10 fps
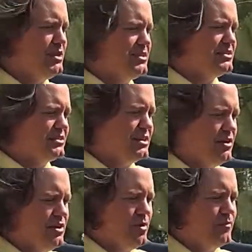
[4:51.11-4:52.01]
6th
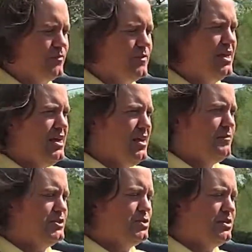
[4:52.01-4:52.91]
gear here, I'm
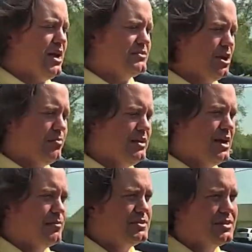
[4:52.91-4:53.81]
at 2,000
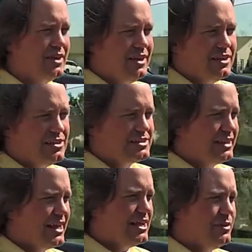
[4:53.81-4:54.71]
RPMs. You just
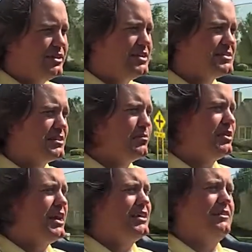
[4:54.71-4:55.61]
lay into it, it doesn't
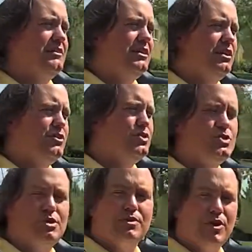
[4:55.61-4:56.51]
complain.
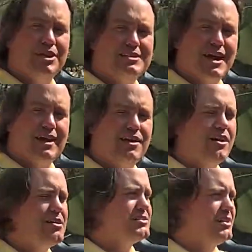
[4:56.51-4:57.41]
Usually with old exotic
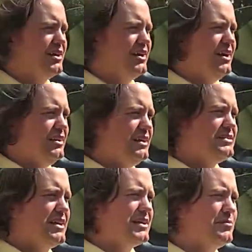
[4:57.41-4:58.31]
cars, they
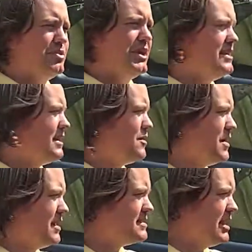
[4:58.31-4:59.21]
tend to complain. They don't
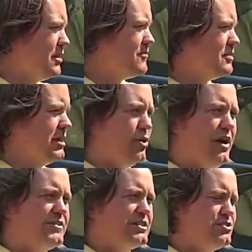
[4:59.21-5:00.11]
want to accelerate from the low
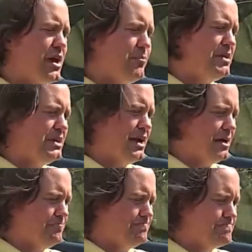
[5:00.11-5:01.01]
revs because you're not beating on them.